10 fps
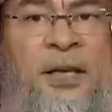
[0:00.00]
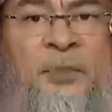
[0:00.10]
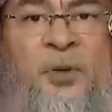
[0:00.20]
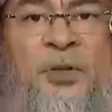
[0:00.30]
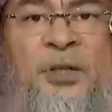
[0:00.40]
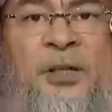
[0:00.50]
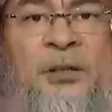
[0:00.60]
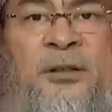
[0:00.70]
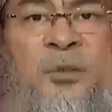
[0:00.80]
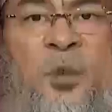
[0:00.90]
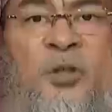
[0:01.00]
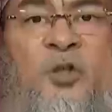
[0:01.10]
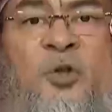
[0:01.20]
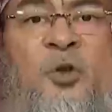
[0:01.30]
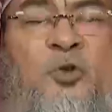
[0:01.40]
a person
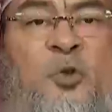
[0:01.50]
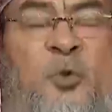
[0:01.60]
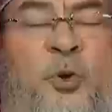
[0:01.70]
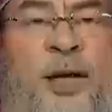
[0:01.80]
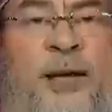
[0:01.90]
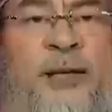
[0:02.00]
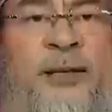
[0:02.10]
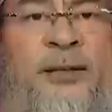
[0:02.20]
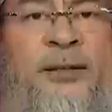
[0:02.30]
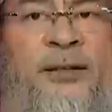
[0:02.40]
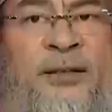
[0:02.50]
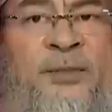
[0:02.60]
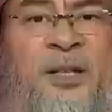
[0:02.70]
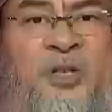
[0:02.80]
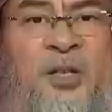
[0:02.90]
wants to go to pray in
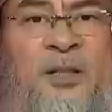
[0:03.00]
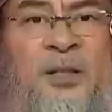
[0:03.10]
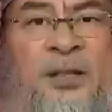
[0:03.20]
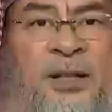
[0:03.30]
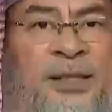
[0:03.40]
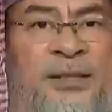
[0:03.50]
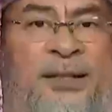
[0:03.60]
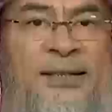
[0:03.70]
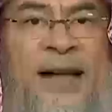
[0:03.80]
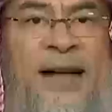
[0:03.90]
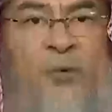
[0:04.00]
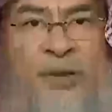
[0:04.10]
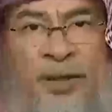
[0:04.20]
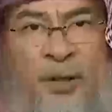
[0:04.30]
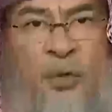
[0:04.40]
the masjid, he takes
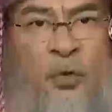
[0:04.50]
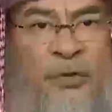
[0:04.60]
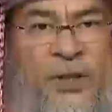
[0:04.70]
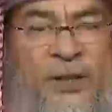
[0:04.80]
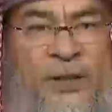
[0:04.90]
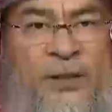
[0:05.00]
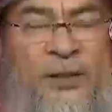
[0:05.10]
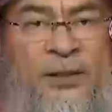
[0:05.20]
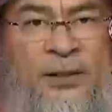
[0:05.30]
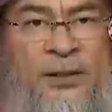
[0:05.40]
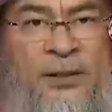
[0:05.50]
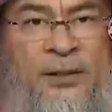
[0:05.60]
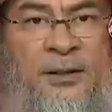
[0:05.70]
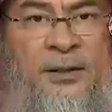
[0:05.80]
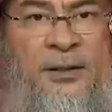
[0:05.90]
out a kufi
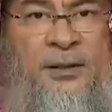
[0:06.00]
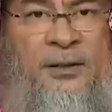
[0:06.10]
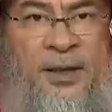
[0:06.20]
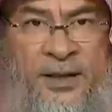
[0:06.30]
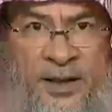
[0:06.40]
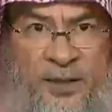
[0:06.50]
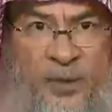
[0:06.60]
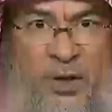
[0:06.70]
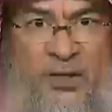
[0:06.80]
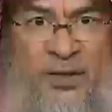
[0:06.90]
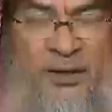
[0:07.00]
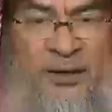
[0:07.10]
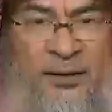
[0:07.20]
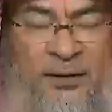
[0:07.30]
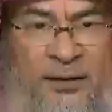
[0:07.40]
and he wears
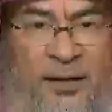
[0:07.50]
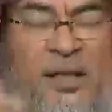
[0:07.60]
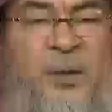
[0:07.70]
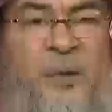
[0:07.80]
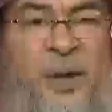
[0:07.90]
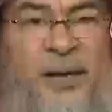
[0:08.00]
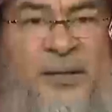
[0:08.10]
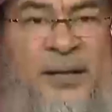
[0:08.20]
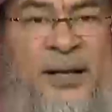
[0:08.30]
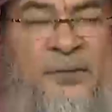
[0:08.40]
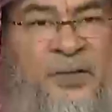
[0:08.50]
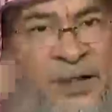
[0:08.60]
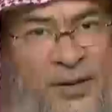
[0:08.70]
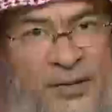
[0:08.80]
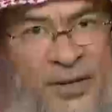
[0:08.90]
it and he prays, and after
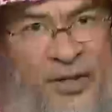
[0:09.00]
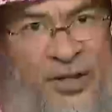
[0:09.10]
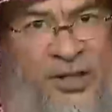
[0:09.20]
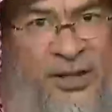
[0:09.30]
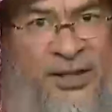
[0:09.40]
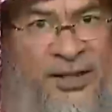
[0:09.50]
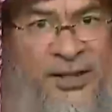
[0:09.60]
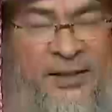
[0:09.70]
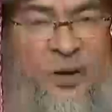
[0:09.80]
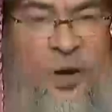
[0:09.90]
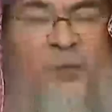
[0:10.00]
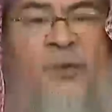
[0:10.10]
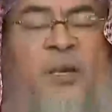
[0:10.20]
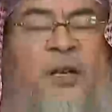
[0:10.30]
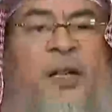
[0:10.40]
he finishes, he takes it
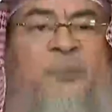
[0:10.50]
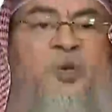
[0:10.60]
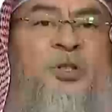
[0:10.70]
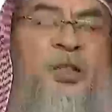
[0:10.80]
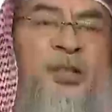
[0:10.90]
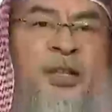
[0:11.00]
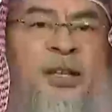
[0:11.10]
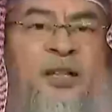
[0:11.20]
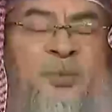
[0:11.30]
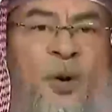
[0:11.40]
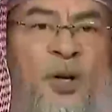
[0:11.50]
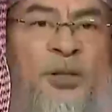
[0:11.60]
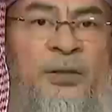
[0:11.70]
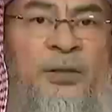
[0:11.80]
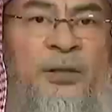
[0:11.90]
off and puts it in his
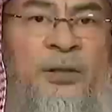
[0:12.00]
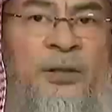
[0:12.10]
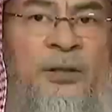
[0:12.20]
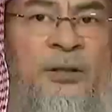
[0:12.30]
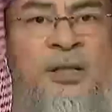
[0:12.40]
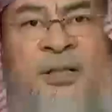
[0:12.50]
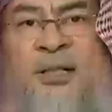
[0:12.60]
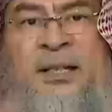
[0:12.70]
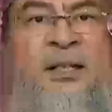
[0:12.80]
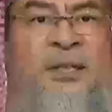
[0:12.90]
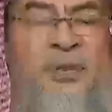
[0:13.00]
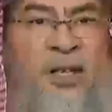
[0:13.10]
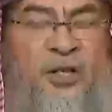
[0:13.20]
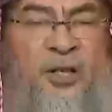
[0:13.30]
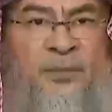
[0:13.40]
pocket. This is an
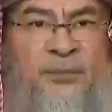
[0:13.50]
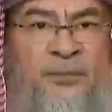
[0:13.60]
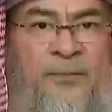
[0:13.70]
innovation